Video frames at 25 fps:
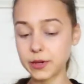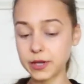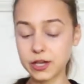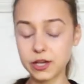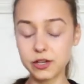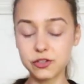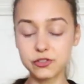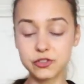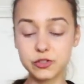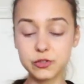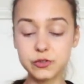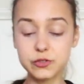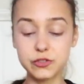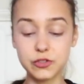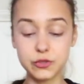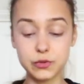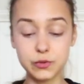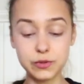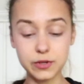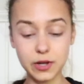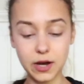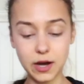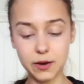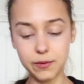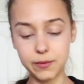because you do
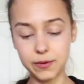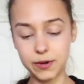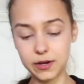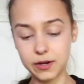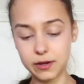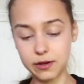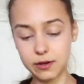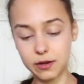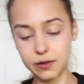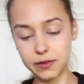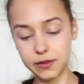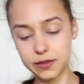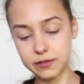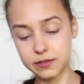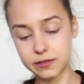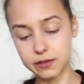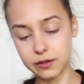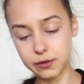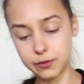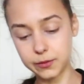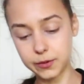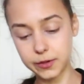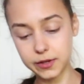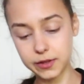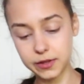not want all this
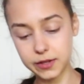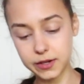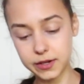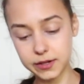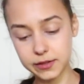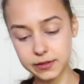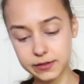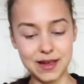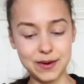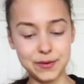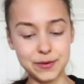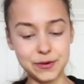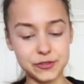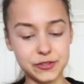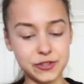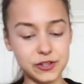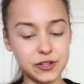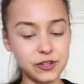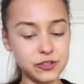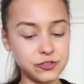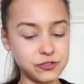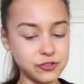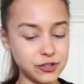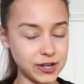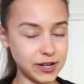liquid in there. We're just
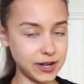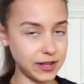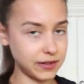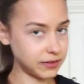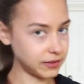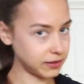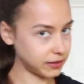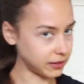gonna drain out the